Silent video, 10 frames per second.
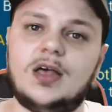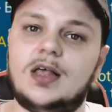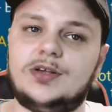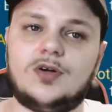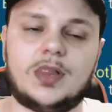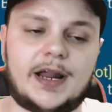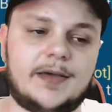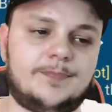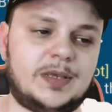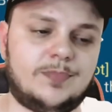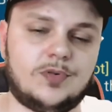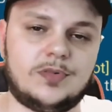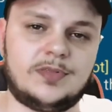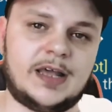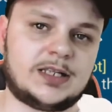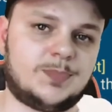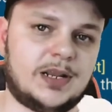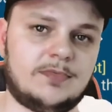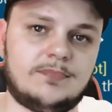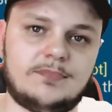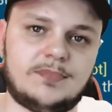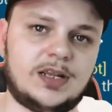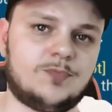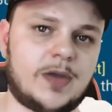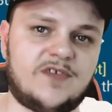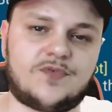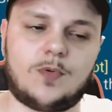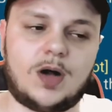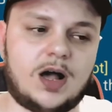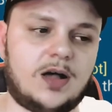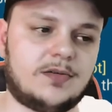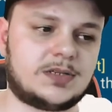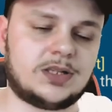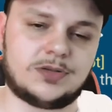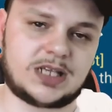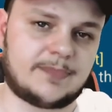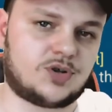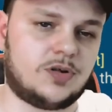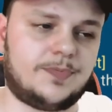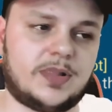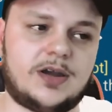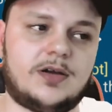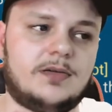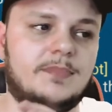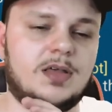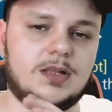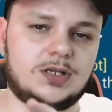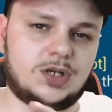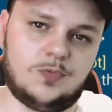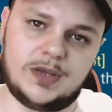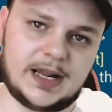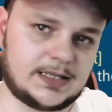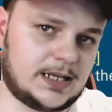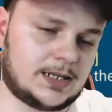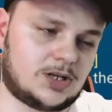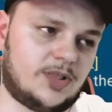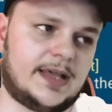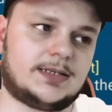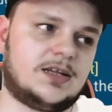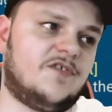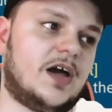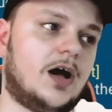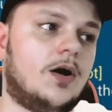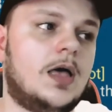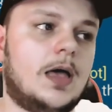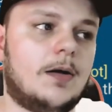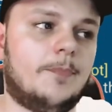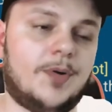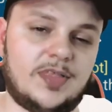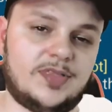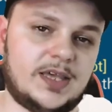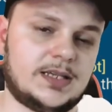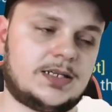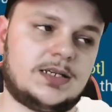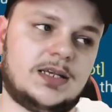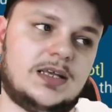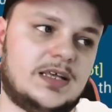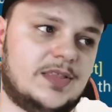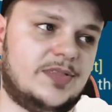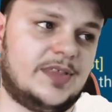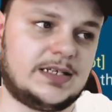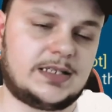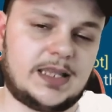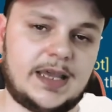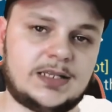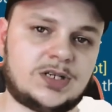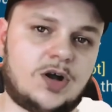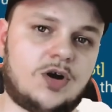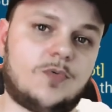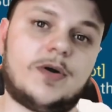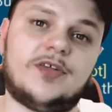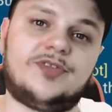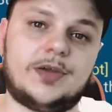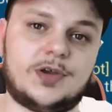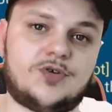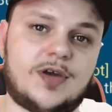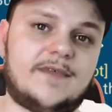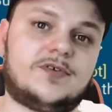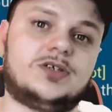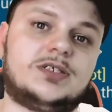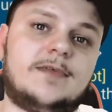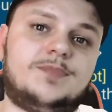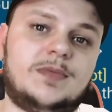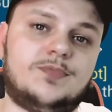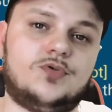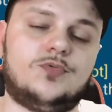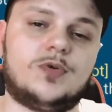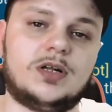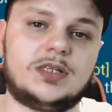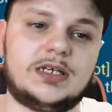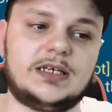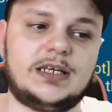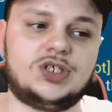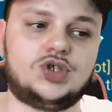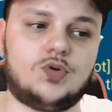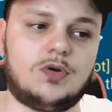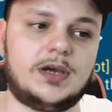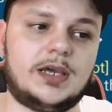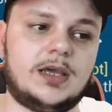A lot of people that's been in raid for a while, it's a little skeptical of Plarium, so we got to test all that stuff out. But these things are where theory crafters and people who really enjoy